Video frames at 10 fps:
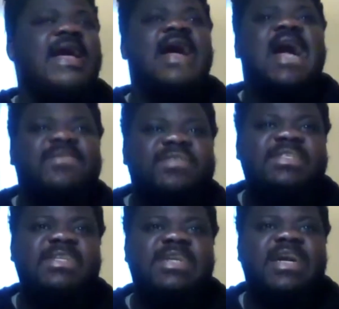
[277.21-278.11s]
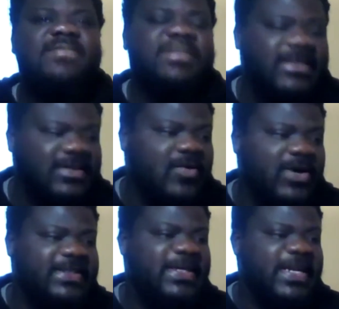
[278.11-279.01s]
I've seen
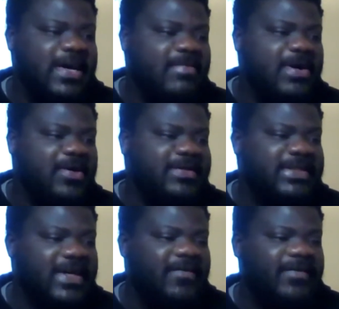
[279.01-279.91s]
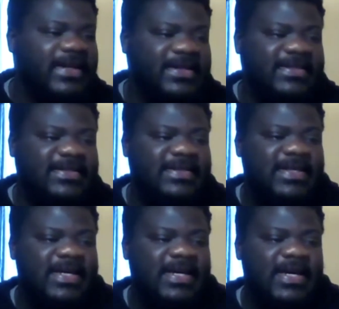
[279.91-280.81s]
quite a number of stuff that
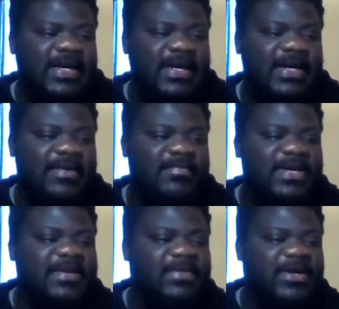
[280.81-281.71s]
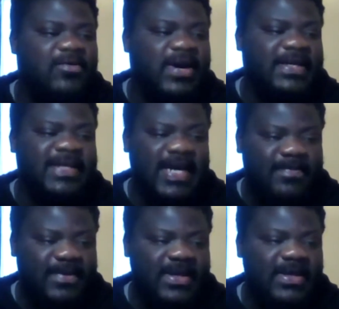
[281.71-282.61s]
made me quite
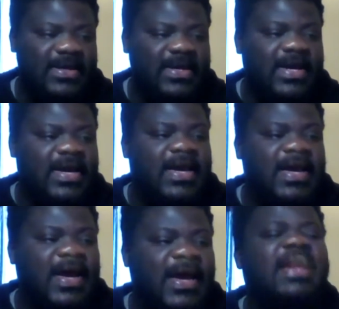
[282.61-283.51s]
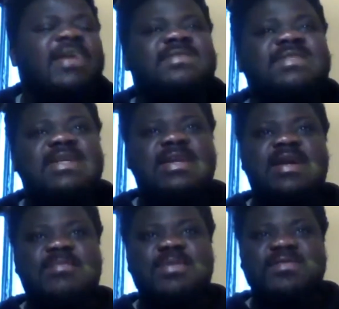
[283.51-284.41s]
happy, and I've seen a
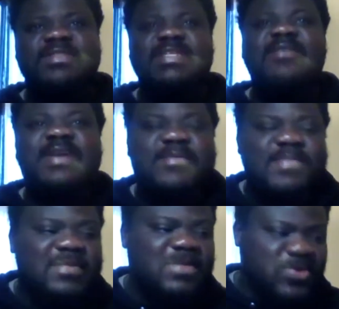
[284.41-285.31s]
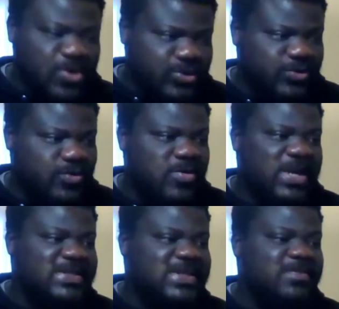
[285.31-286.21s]
number of stuff that made me not so
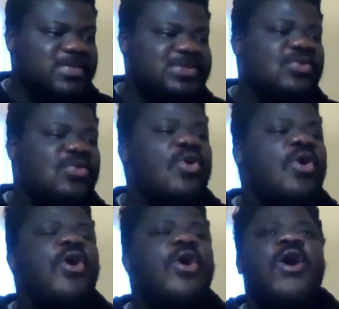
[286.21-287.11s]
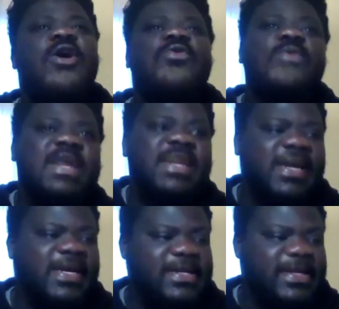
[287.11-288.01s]
quite happy. So on one
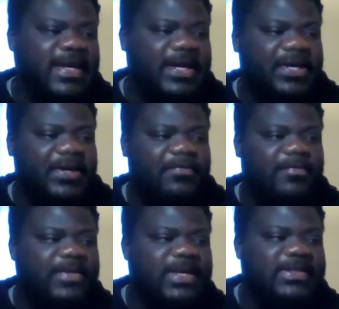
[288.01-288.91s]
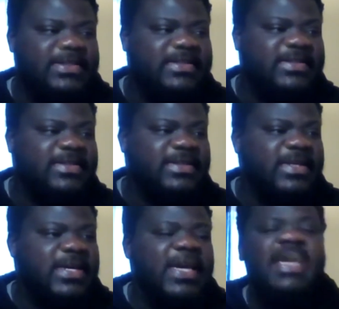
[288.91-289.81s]
hand, it's
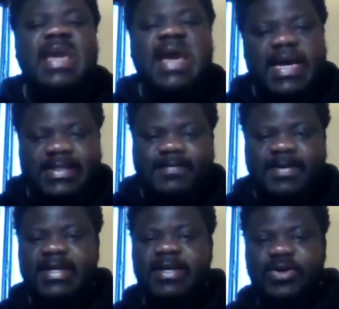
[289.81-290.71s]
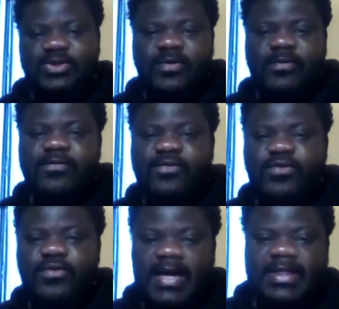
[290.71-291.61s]
AI has played a lot of
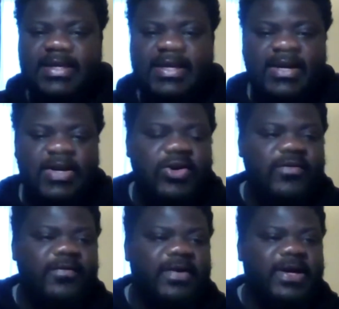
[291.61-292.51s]
role. I think a lot of